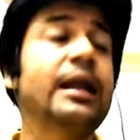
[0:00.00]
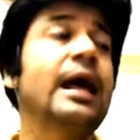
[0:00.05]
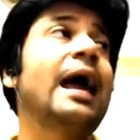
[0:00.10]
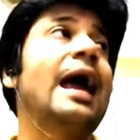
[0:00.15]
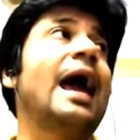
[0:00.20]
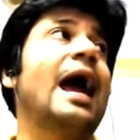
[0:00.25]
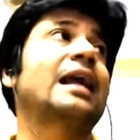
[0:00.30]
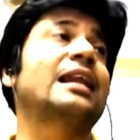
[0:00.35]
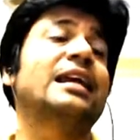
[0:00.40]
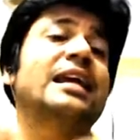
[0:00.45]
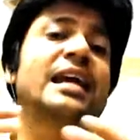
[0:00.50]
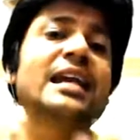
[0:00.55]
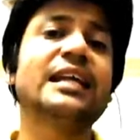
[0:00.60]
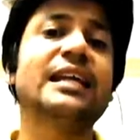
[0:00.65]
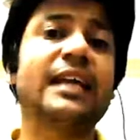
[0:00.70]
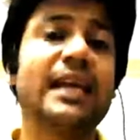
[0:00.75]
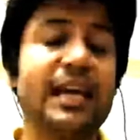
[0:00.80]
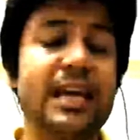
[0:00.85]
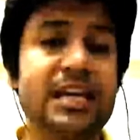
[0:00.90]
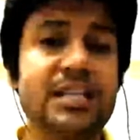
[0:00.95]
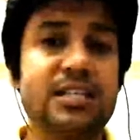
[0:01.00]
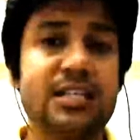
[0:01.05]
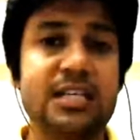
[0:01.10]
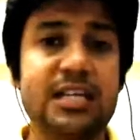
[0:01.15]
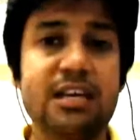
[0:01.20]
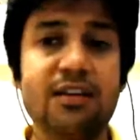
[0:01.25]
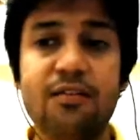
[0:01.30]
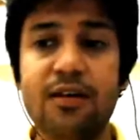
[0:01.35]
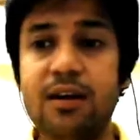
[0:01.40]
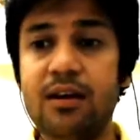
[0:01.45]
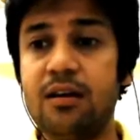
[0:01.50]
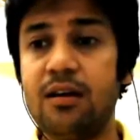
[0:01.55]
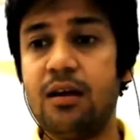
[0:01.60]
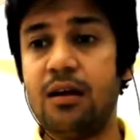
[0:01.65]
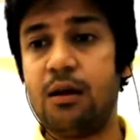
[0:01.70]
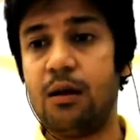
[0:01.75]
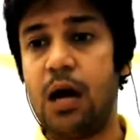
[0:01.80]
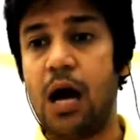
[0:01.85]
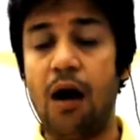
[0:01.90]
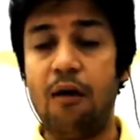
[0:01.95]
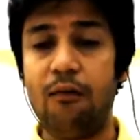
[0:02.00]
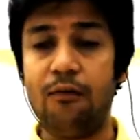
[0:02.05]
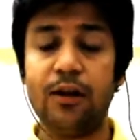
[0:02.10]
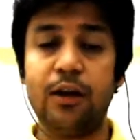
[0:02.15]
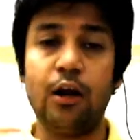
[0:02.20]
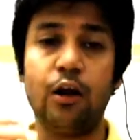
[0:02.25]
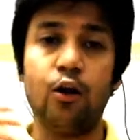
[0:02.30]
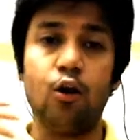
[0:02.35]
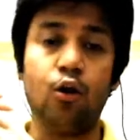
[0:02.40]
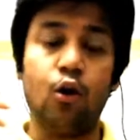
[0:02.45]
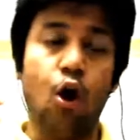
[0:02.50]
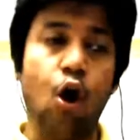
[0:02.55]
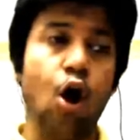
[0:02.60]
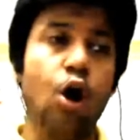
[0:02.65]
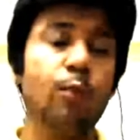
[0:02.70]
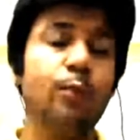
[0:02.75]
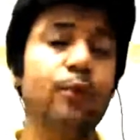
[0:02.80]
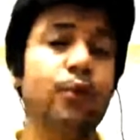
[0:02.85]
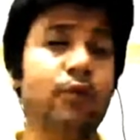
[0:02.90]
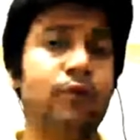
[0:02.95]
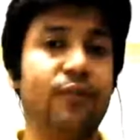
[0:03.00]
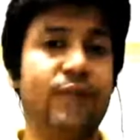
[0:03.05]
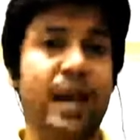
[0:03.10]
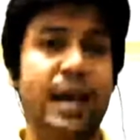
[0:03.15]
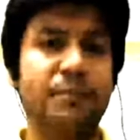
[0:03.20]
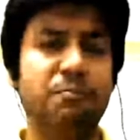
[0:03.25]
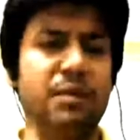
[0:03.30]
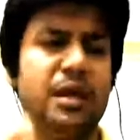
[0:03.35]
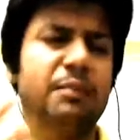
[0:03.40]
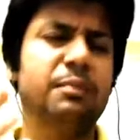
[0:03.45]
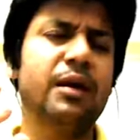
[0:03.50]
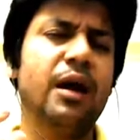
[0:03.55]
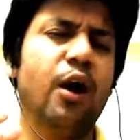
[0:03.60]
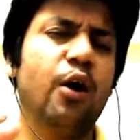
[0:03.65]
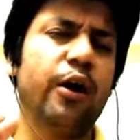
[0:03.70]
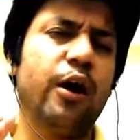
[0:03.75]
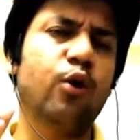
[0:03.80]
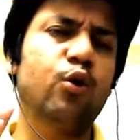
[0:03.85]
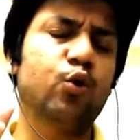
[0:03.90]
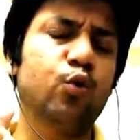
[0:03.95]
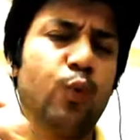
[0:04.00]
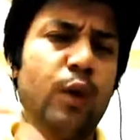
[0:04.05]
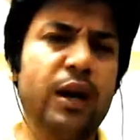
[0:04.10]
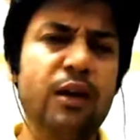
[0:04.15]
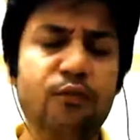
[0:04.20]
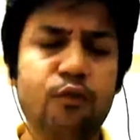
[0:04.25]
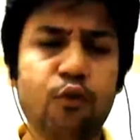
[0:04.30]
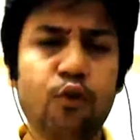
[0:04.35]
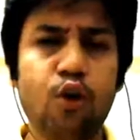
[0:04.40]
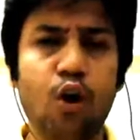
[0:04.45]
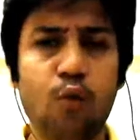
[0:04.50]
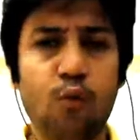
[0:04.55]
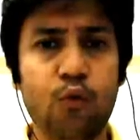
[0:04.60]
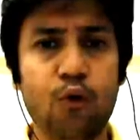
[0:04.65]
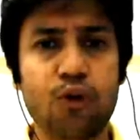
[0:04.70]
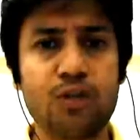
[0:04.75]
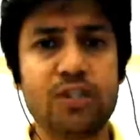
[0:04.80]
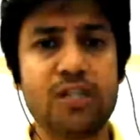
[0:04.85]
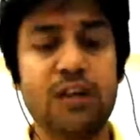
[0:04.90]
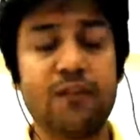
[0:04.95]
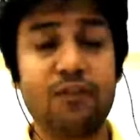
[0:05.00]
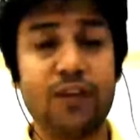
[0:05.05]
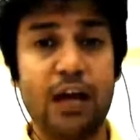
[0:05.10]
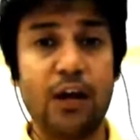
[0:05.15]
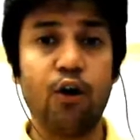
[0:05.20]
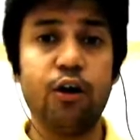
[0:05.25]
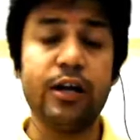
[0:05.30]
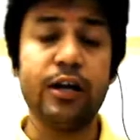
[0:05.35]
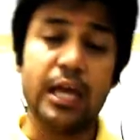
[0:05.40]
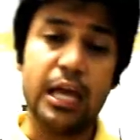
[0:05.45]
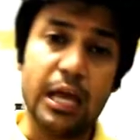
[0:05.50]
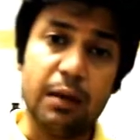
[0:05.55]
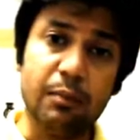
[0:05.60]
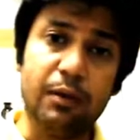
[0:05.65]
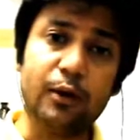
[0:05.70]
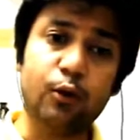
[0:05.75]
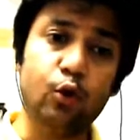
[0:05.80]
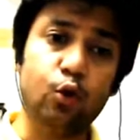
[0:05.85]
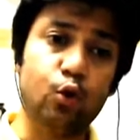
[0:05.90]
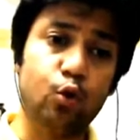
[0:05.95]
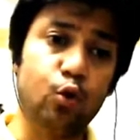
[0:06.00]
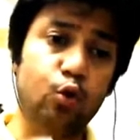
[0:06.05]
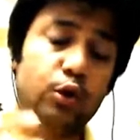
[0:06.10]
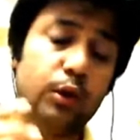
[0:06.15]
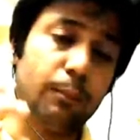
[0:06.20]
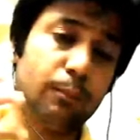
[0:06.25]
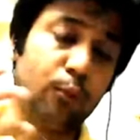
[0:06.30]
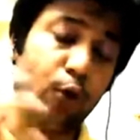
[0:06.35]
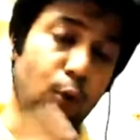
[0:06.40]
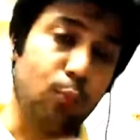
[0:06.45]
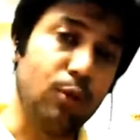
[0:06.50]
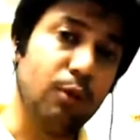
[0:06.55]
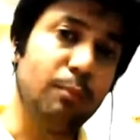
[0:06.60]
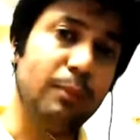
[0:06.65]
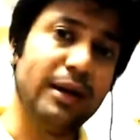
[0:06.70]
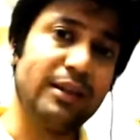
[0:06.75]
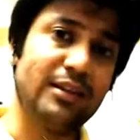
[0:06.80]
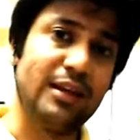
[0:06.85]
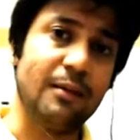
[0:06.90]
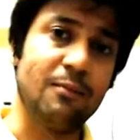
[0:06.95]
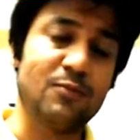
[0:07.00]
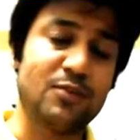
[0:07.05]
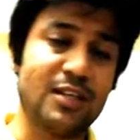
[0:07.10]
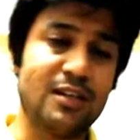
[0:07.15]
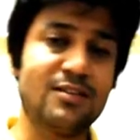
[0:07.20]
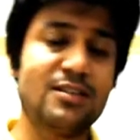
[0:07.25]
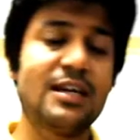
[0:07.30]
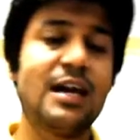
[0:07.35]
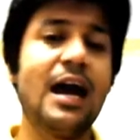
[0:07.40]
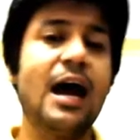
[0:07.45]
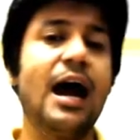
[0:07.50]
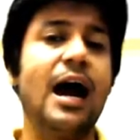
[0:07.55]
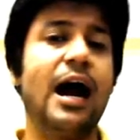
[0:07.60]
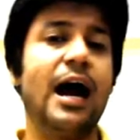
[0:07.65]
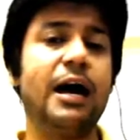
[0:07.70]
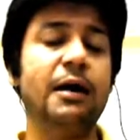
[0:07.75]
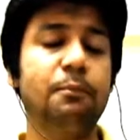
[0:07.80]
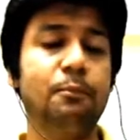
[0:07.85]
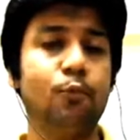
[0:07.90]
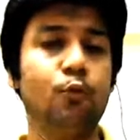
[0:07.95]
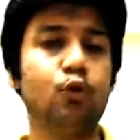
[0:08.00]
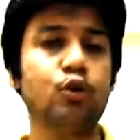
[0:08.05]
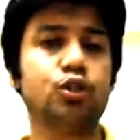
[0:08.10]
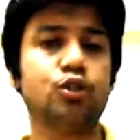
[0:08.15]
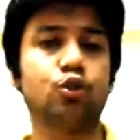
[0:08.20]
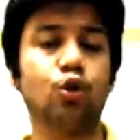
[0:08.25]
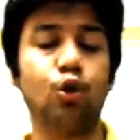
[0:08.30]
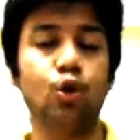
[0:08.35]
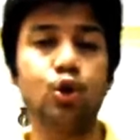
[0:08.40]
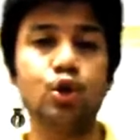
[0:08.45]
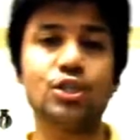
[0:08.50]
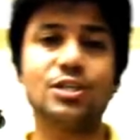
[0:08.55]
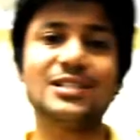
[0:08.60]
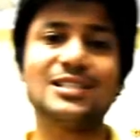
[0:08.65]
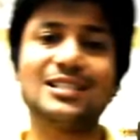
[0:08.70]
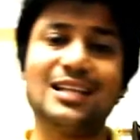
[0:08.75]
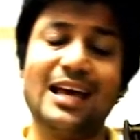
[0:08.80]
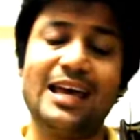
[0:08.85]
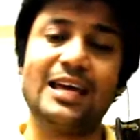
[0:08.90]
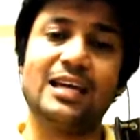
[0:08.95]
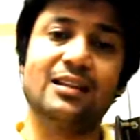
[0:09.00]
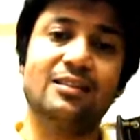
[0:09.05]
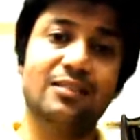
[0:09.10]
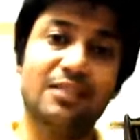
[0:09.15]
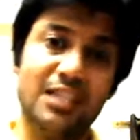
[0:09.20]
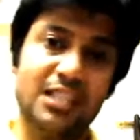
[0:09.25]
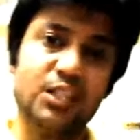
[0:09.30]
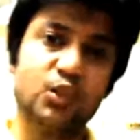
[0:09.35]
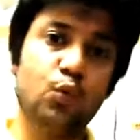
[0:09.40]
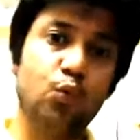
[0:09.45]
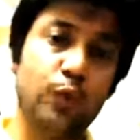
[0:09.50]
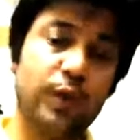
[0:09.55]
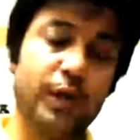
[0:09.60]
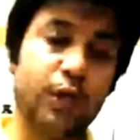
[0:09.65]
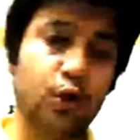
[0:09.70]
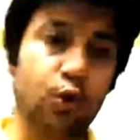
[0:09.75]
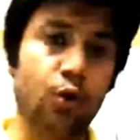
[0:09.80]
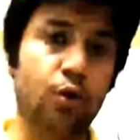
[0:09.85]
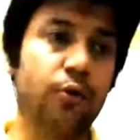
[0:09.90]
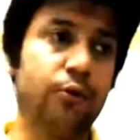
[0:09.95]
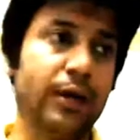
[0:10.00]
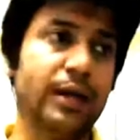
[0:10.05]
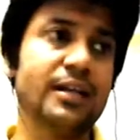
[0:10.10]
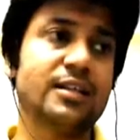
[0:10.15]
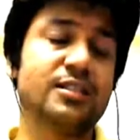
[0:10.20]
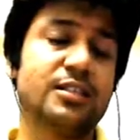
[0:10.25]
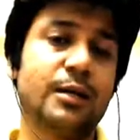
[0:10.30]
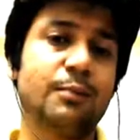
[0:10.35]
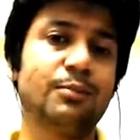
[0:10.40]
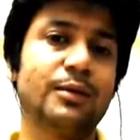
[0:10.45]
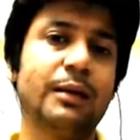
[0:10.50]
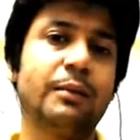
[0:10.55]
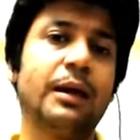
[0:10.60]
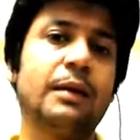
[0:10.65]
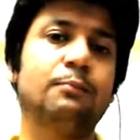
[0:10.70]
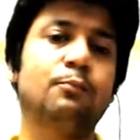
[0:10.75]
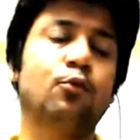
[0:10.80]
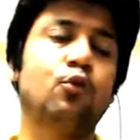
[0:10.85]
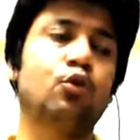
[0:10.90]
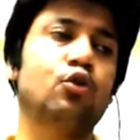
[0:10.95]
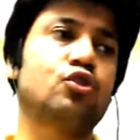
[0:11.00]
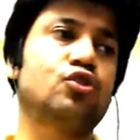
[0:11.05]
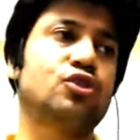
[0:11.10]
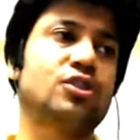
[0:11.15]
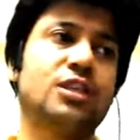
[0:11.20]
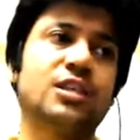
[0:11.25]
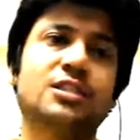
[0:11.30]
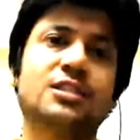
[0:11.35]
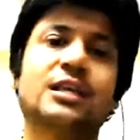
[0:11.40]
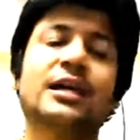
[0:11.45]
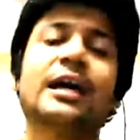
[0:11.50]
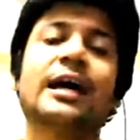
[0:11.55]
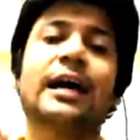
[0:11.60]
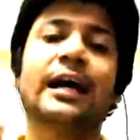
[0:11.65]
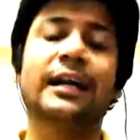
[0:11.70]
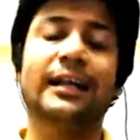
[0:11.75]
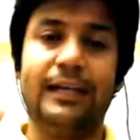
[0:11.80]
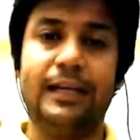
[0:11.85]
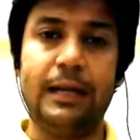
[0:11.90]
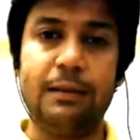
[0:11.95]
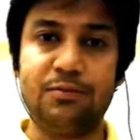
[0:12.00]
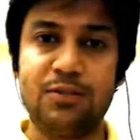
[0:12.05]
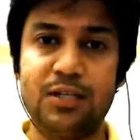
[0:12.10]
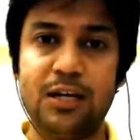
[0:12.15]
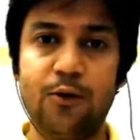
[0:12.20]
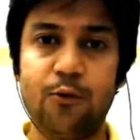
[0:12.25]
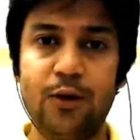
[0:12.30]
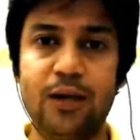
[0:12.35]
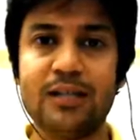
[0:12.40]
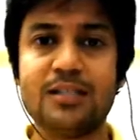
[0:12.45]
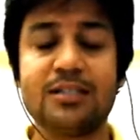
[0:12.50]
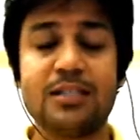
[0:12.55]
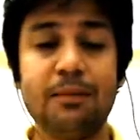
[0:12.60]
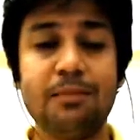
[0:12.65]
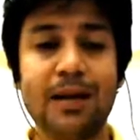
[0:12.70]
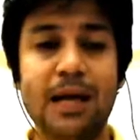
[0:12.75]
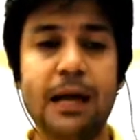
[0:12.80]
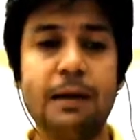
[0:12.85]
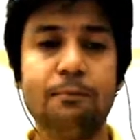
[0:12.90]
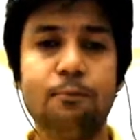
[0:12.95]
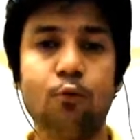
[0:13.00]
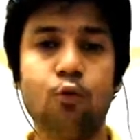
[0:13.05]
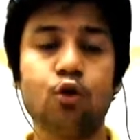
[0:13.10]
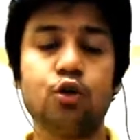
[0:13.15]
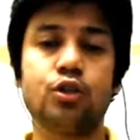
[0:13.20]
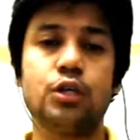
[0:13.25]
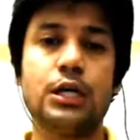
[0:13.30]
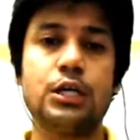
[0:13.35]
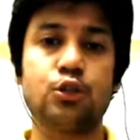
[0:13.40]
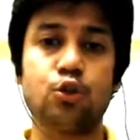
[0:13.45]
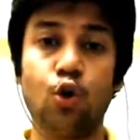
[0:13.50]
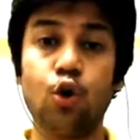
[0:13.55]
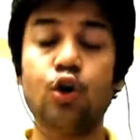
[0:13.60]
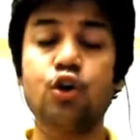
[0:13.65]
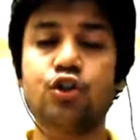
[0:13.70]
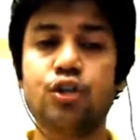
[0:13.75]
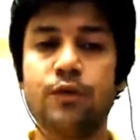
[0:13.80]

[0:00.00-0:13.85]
And in case even after a long period of time, maybe around 24 hours, if they are not able to do the problem by themselves, I post solutions like this video, right? Sometimes I post just tips and tricks, sometimes I post solution